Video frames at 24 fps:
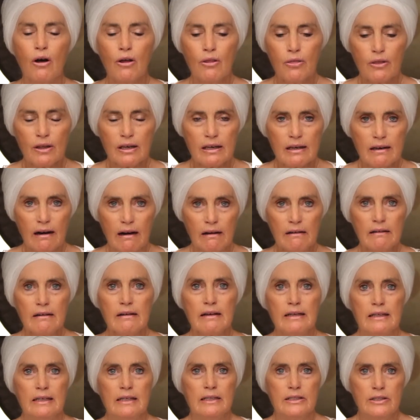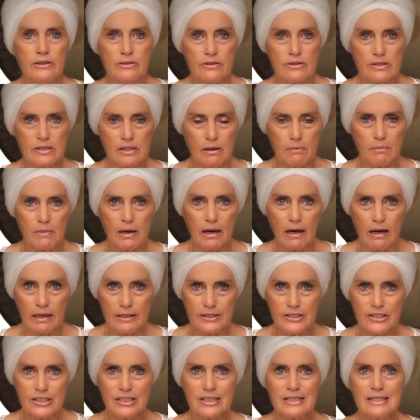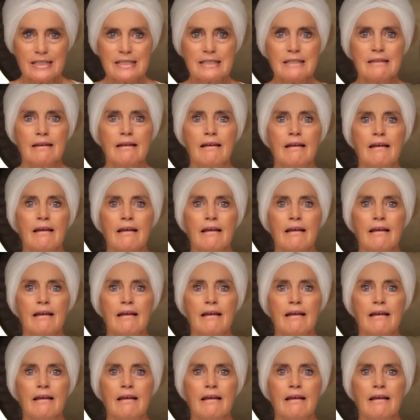all the gunk in your subconscious,